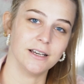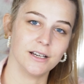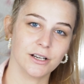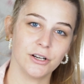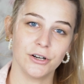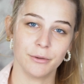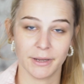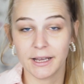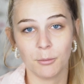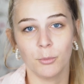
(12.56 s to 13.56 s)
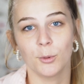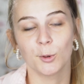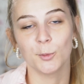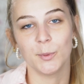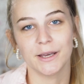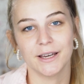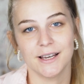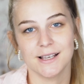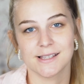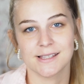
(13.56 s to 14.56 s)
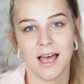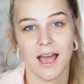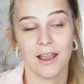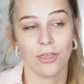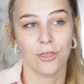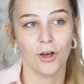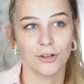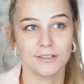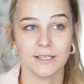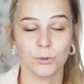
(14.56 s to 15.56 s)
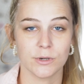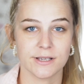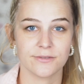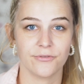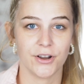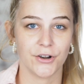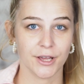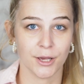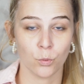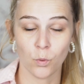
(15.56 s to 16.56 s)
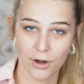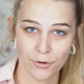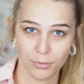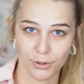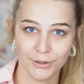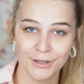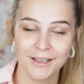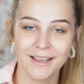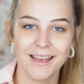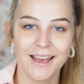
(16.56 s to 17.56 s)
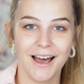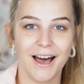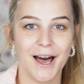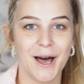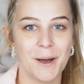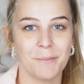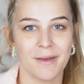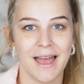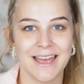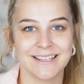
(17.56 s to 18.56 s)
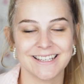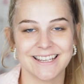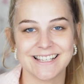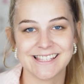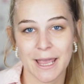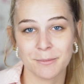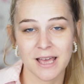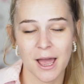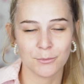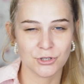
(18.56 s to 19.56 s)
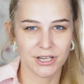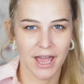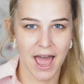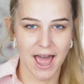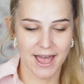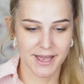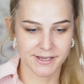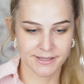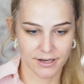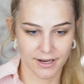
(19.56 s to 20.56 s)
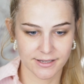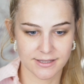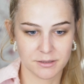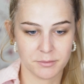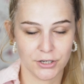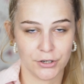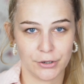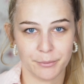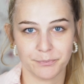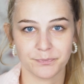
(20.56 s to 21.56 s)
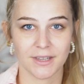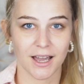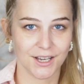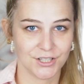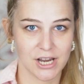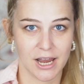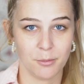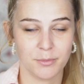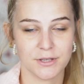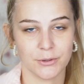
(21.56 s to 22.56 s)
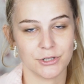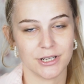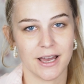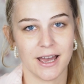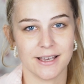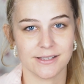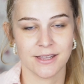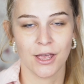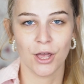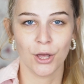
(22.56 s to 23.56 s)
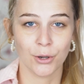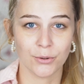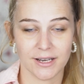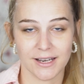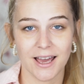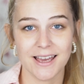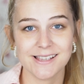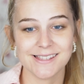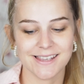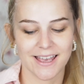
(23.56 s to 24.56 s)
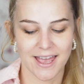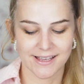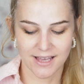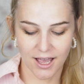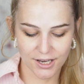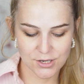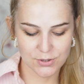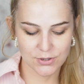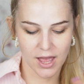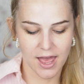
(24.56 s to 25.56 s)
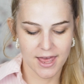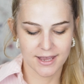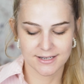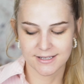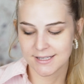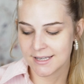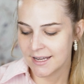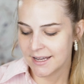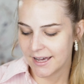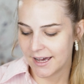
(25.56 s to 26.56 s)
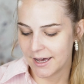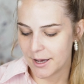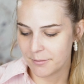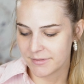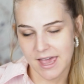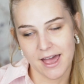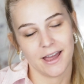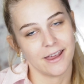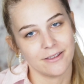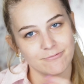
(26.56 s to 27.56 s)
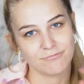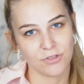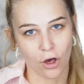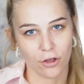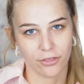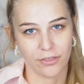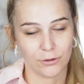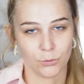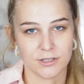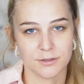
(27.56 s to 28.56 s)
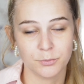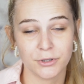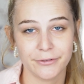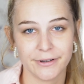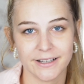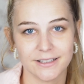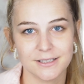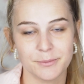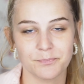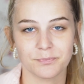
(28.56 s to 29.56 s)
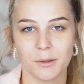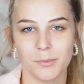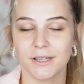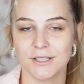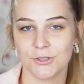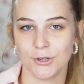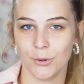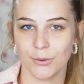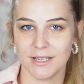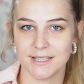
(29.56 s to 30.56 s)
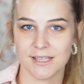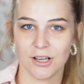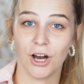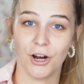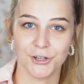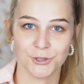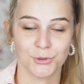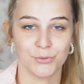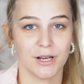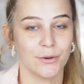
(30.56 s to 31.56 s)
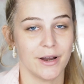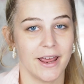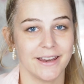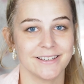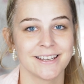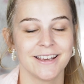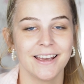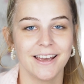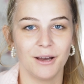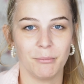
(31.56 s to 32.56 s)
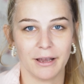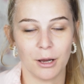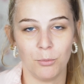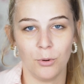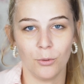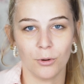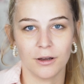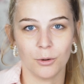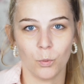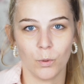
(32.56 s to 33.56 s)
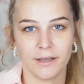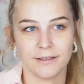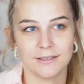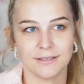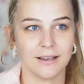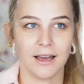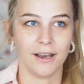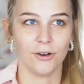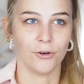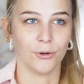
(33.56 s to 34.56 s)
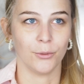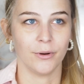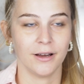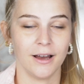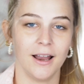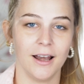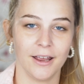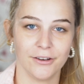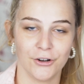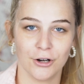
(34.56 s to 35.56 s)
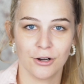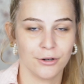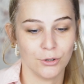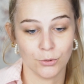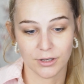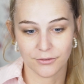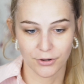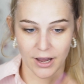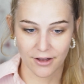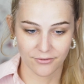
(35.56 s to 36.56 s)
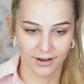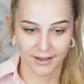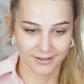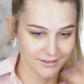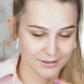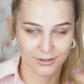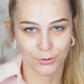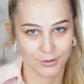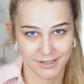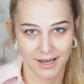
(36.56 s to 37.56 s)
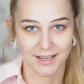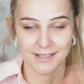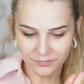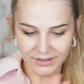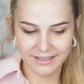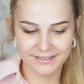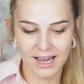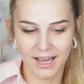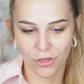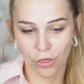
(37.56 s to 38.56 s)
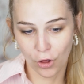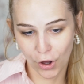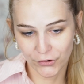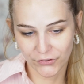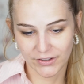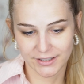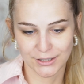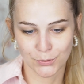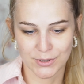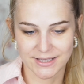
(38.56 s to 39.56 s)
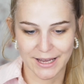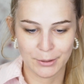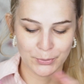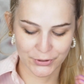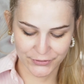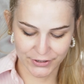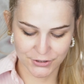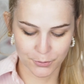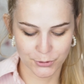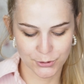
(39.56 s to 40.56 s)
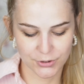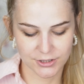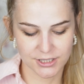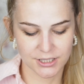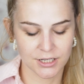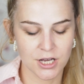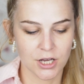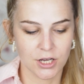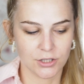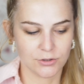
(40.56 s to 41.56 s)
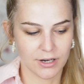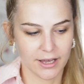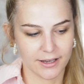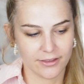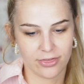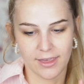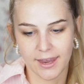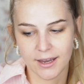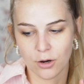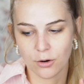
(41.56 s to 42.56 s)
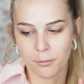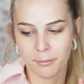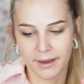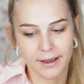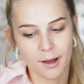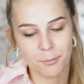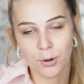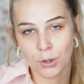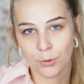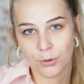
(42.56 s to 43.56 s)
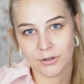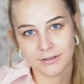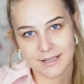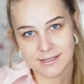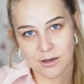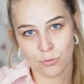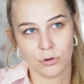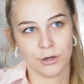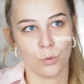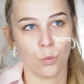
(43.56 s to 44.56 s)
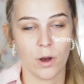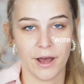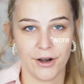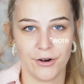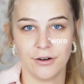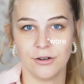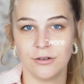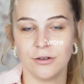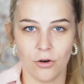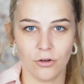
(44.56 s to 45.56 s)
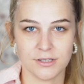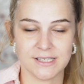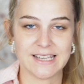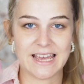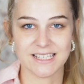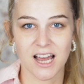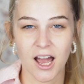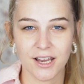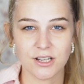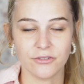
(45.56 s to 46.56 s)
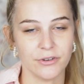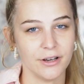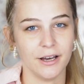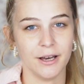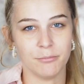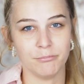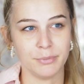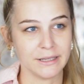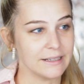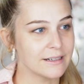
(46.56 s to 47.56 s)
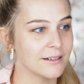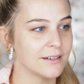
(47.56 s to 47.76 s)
her makeup look because I thought it was very wearable, and at the same time she has like similar eye shape, so she has hooded eyes as I do, and yeah, I thought that was perfect. Because, you know, it's hard to recreate makeup look with, I don't know, eyeliner look if you have like hooded eyes. And I thought that it was like perfect opportunity to like take makeup look that someone wear on that kind of a big